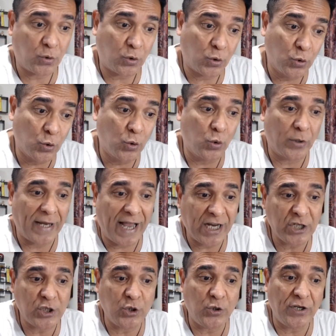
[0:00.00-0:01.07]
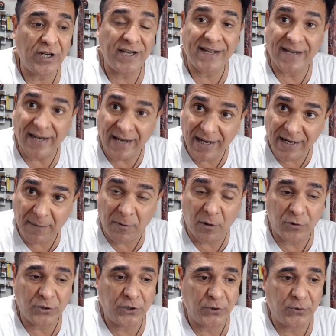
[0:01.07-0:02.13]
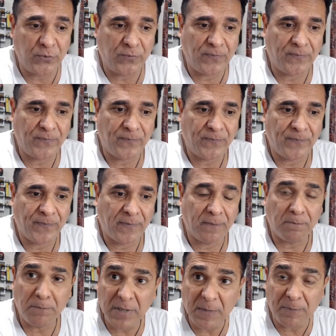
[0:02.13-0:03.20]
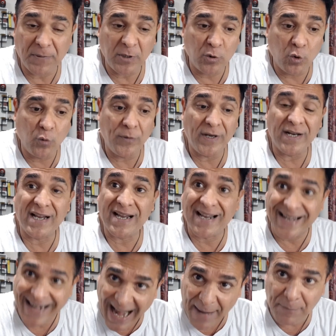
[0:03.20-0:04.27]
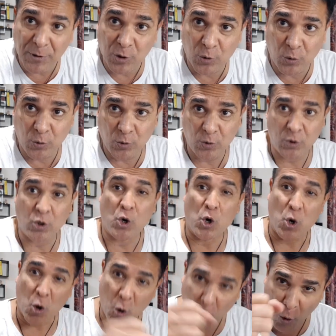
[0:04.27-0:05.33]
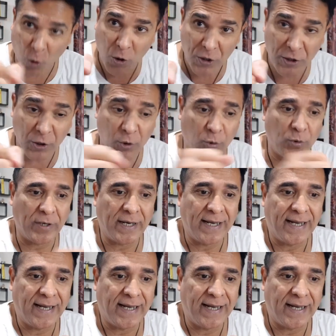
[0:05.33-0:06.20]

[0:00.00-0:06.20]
who actually care about you, people who will grab you, hold you,